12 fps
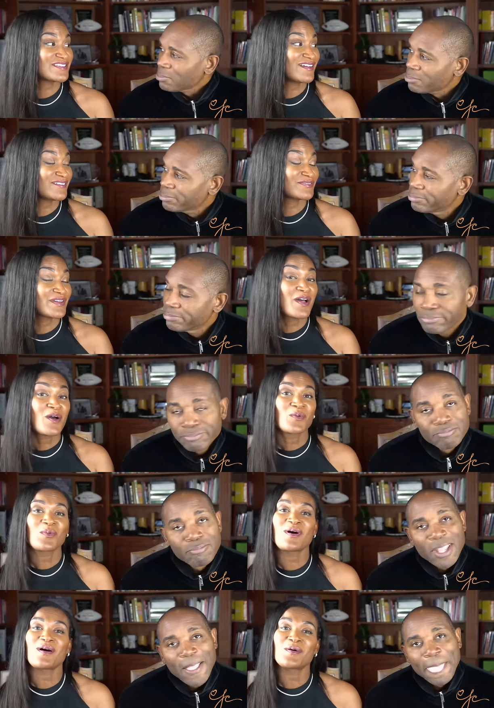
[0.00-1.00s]
Speaker 1: stuff.
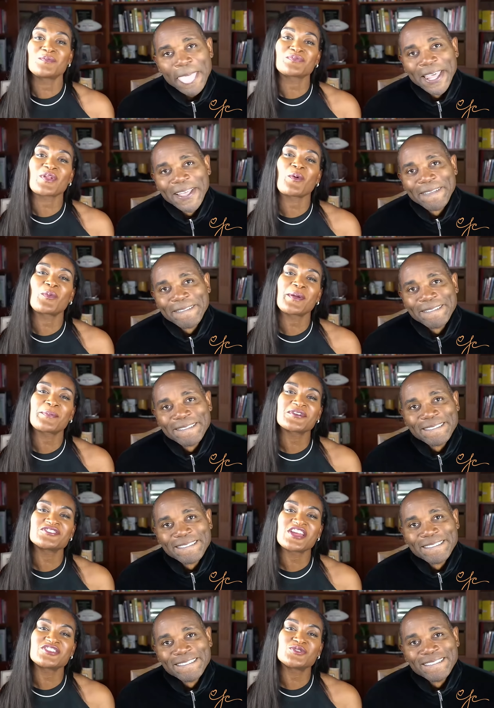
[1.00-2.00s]
Well, we
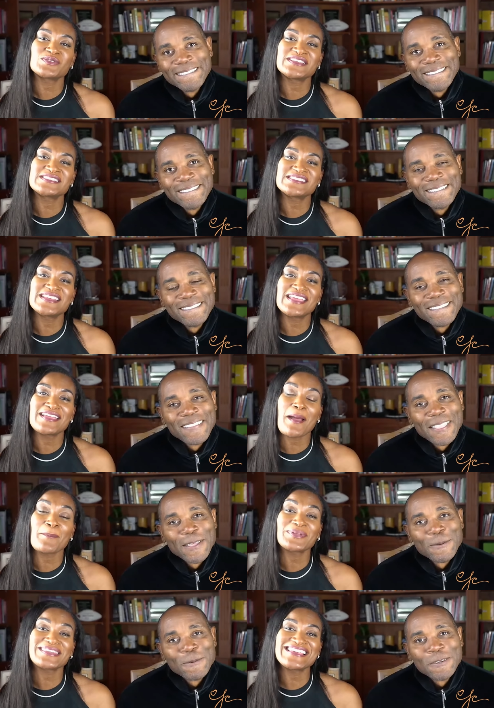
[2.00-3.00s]
appreciate you listening.
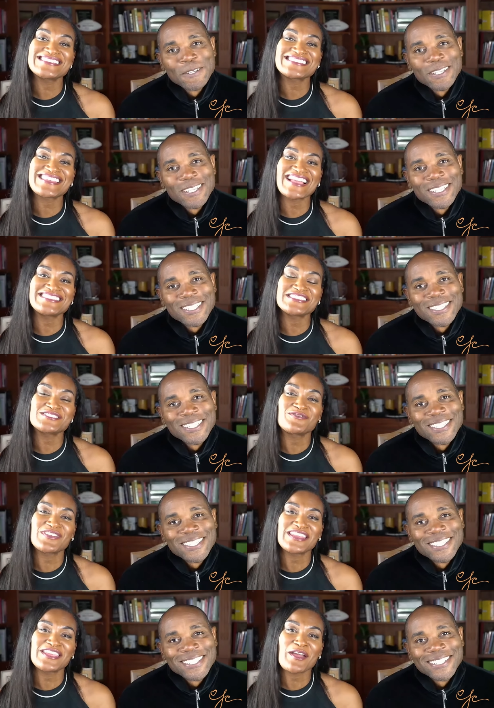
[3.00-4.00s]
Please like this
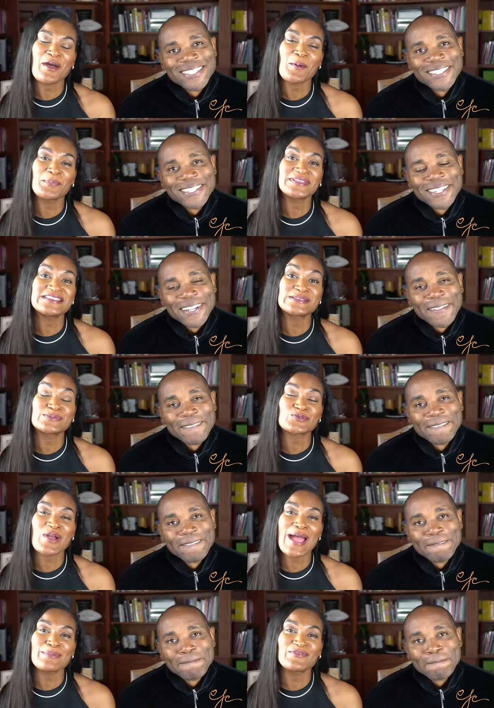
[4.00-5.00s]
video. Please
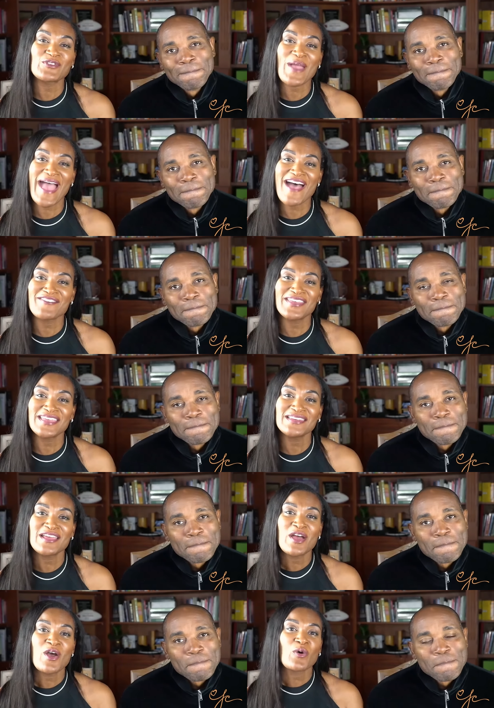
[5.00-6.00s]
subscribe if you
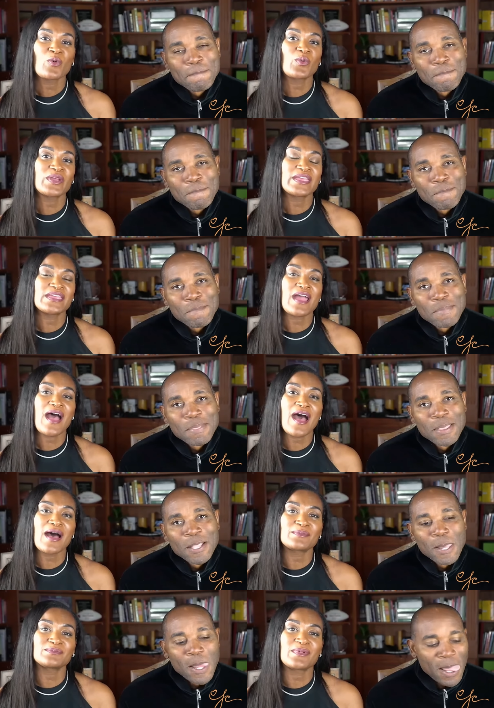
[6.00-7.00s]
haven't. We
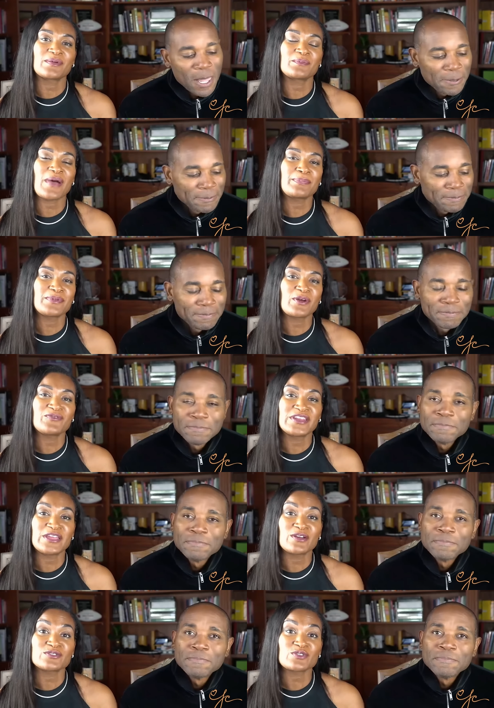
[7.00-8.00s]
upload
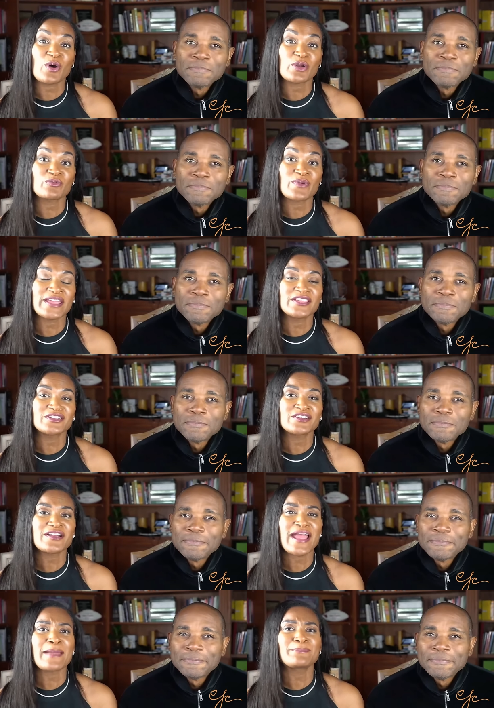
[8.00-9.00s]
videos on a
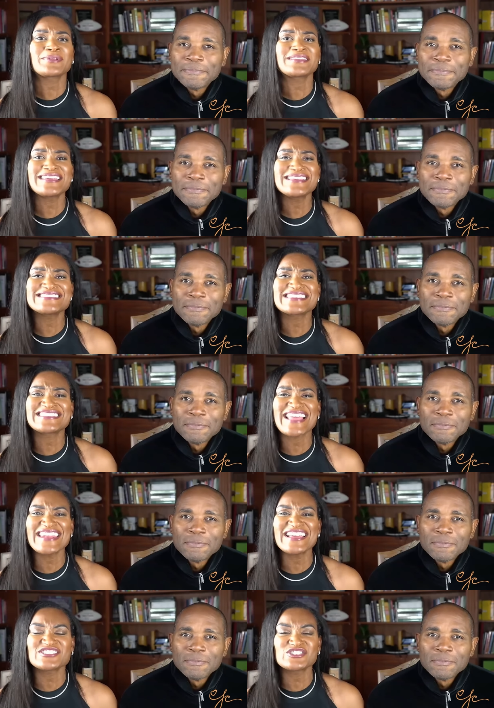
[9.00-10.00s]
regular, and please
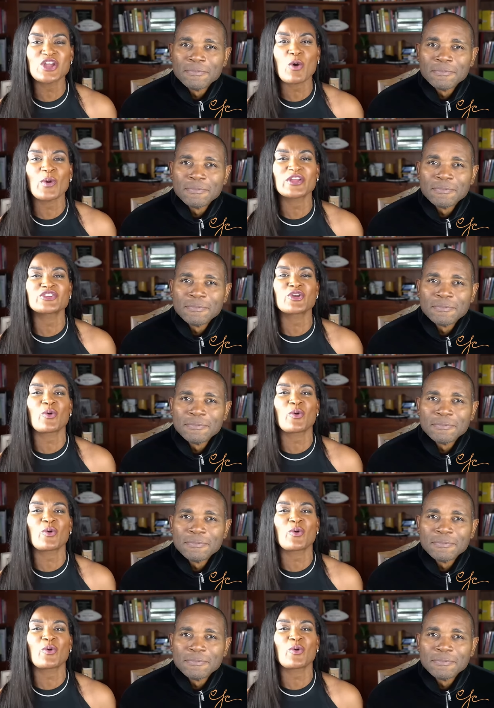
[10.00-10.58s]
let us know what